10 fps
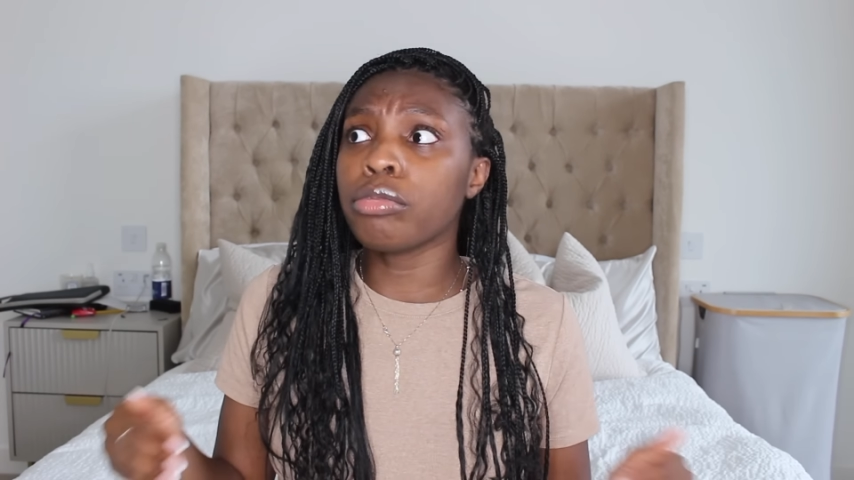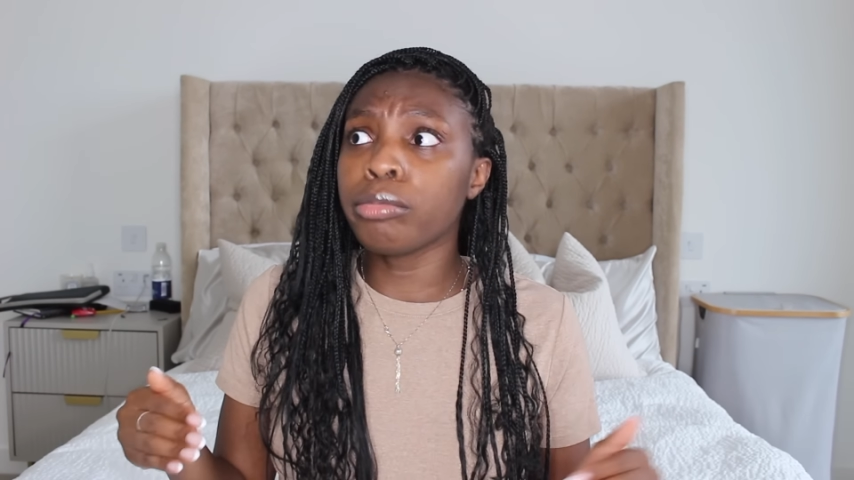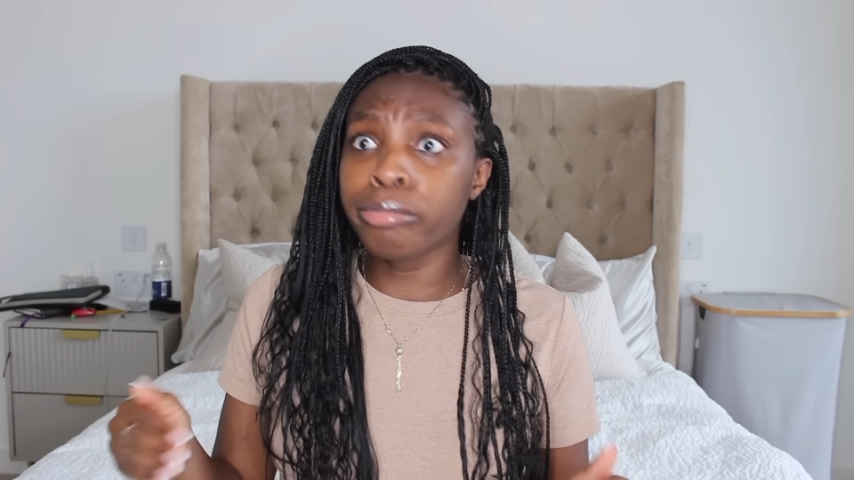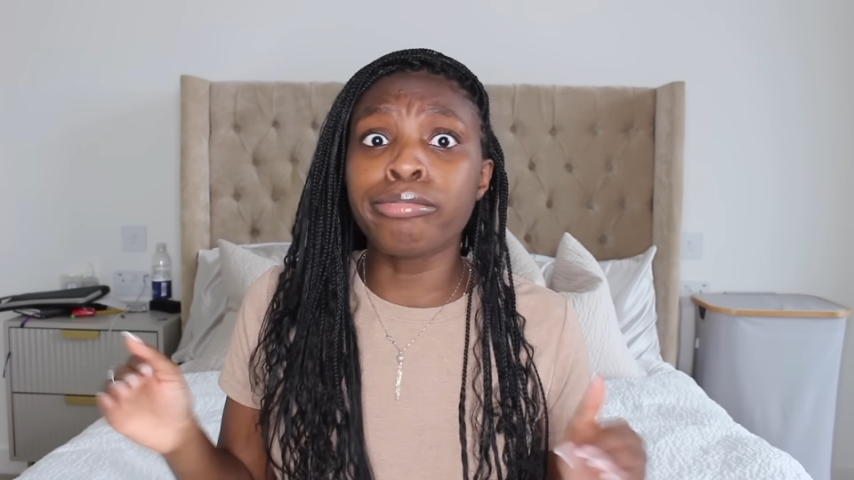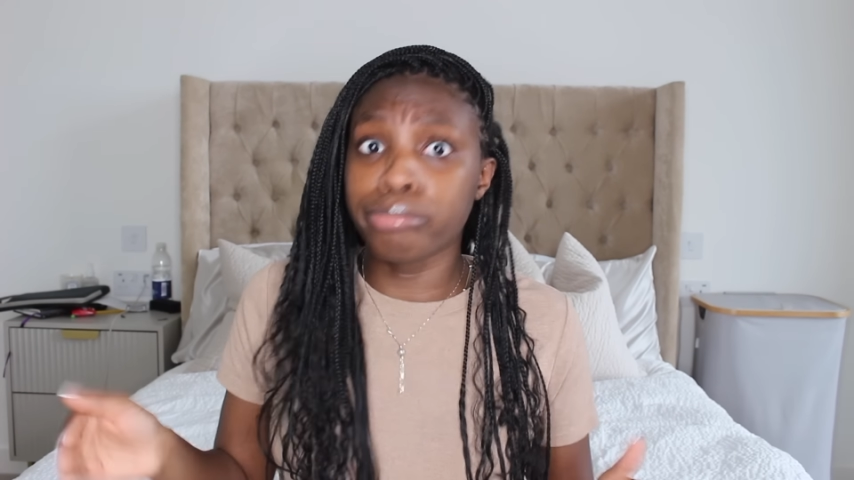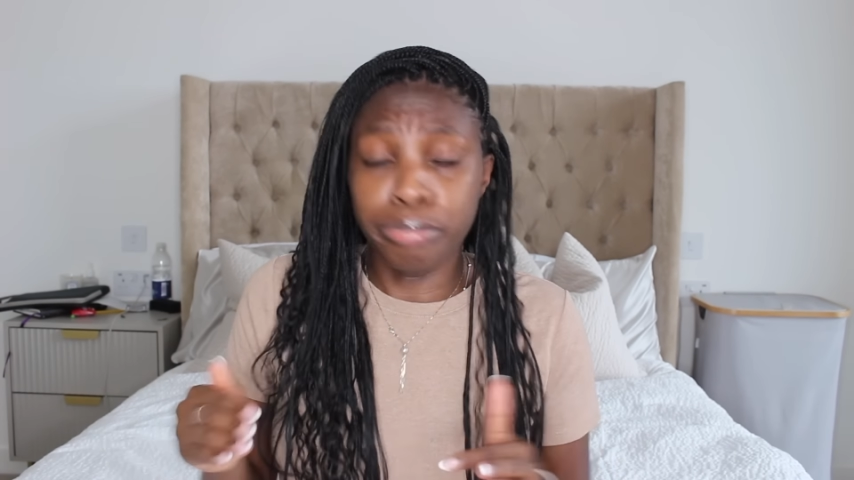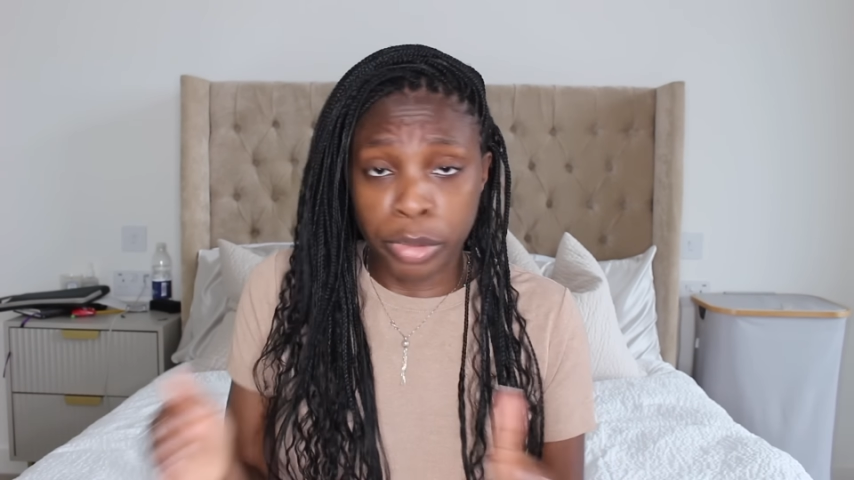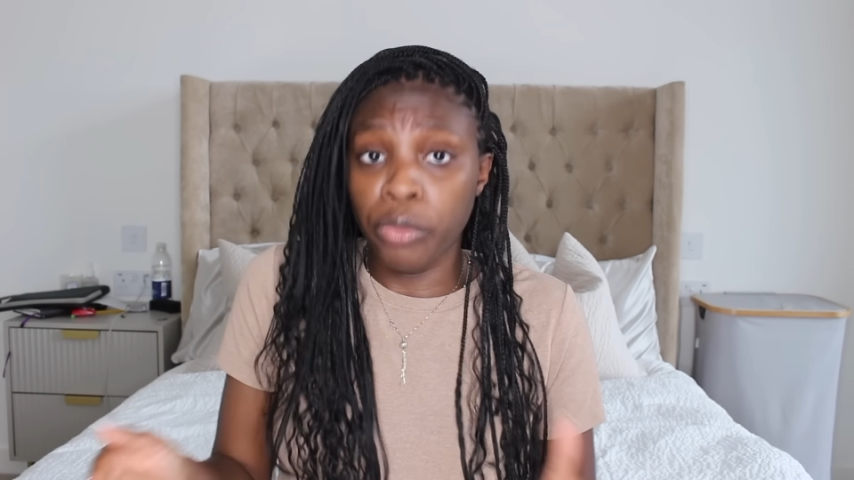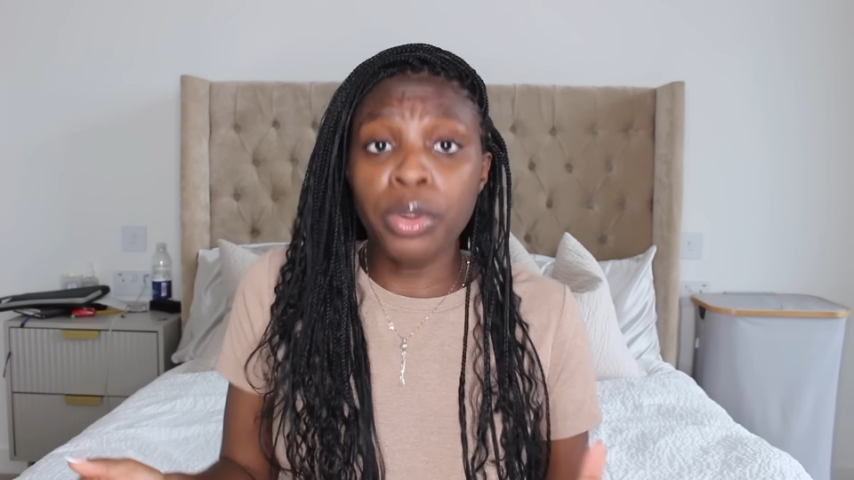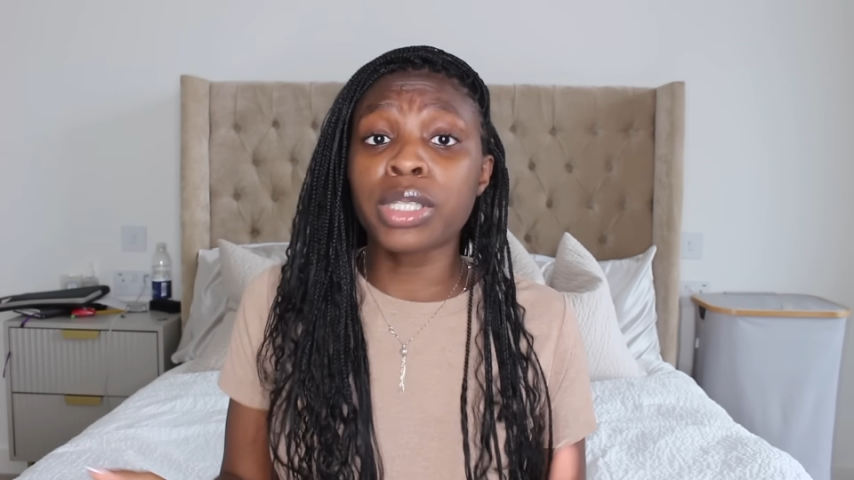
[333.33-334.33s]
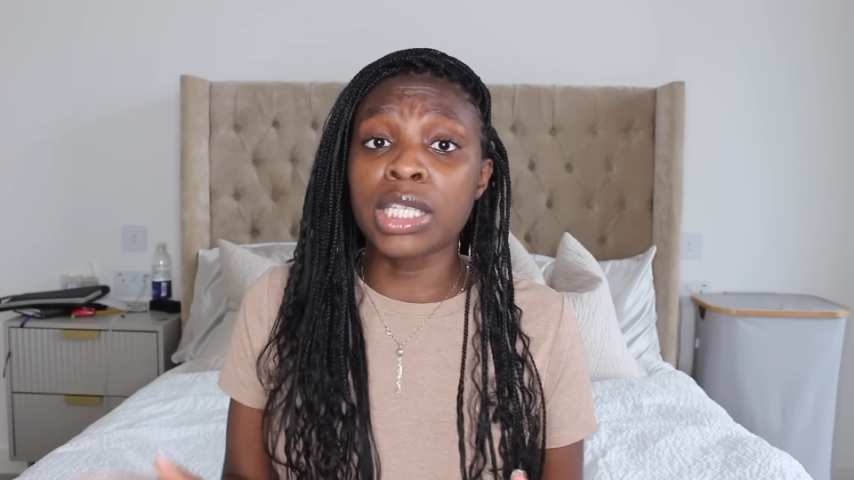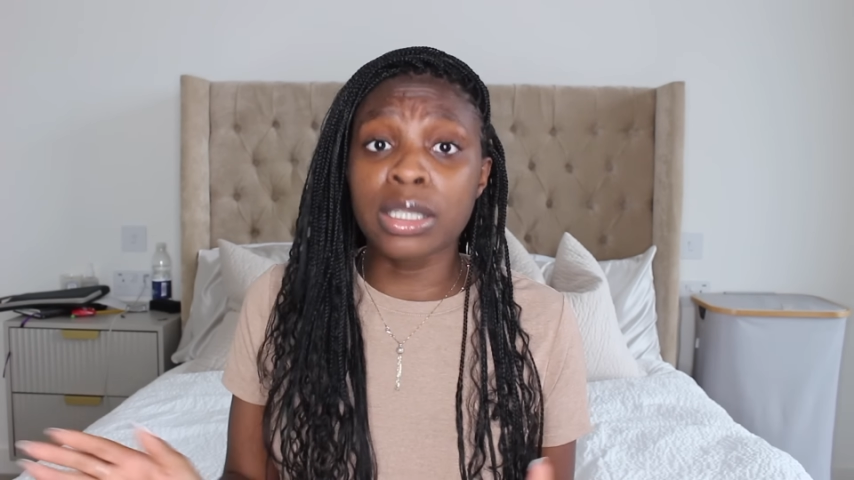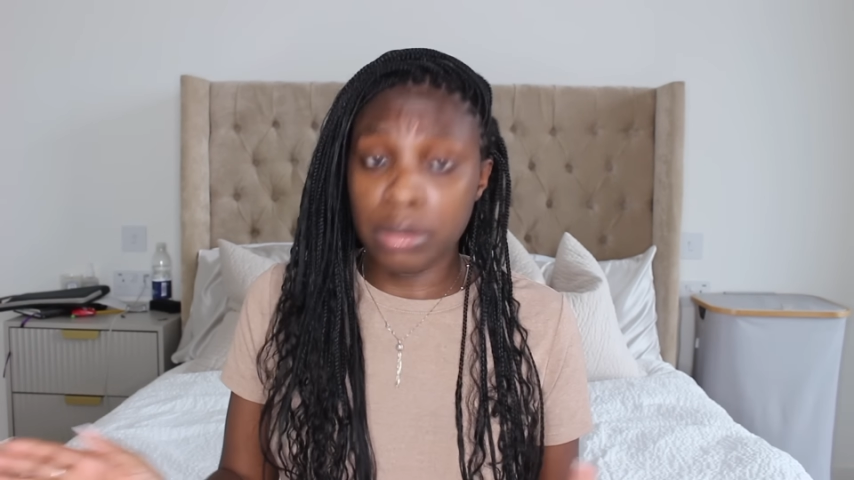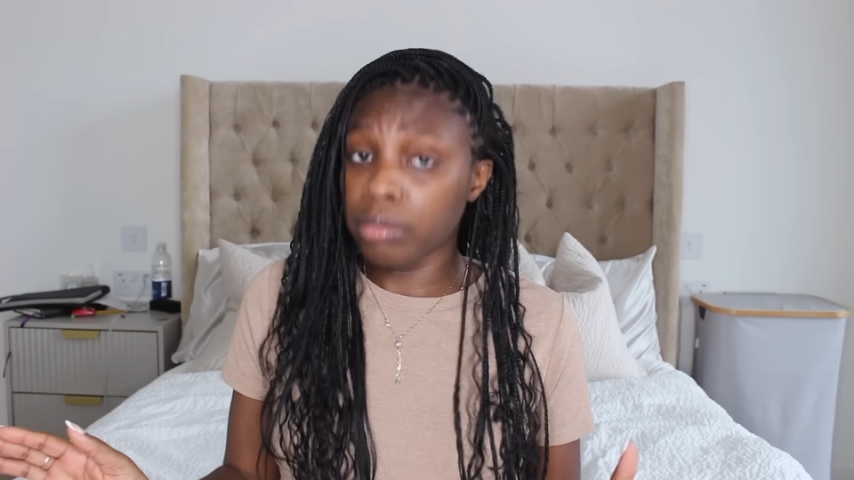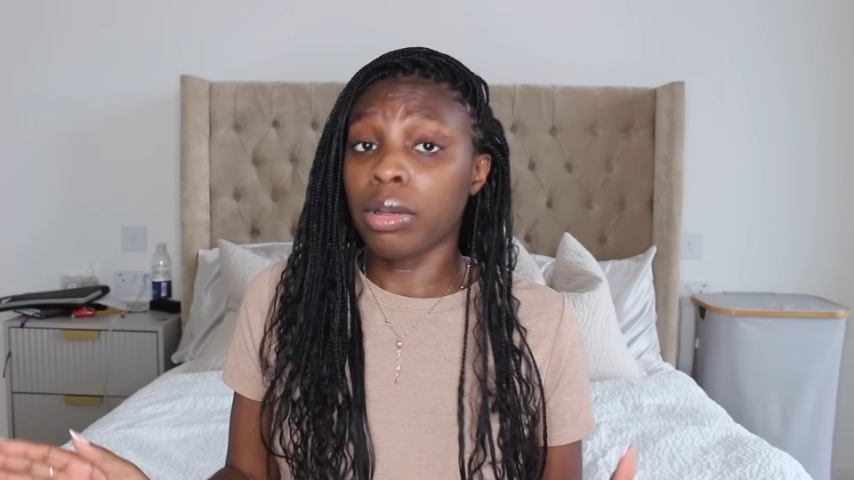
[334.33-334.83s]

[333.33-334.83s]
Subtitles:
divorces,